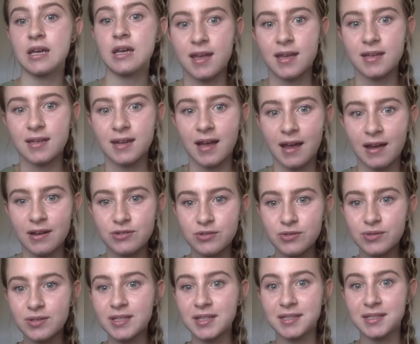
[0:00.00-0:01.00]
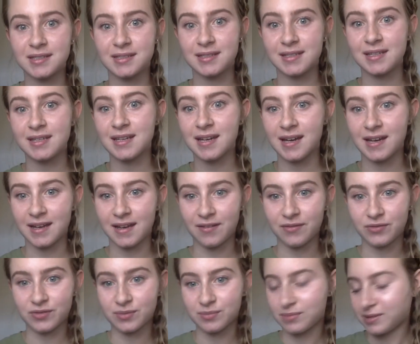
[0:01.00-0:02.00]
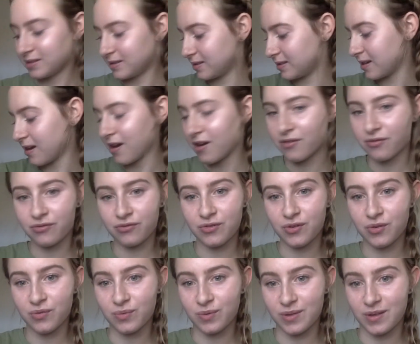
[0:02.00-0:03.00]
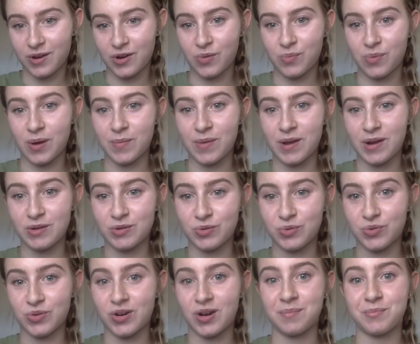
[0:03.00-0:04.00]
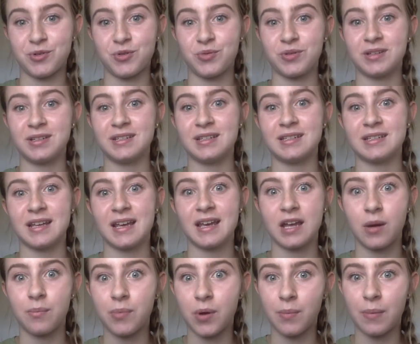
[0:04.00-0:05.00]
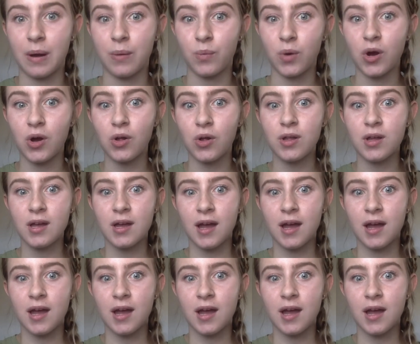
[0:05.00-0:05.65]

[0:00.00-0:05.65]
And as you can see, I have some stuff over there by my door I'm going to need to hang up on my wall.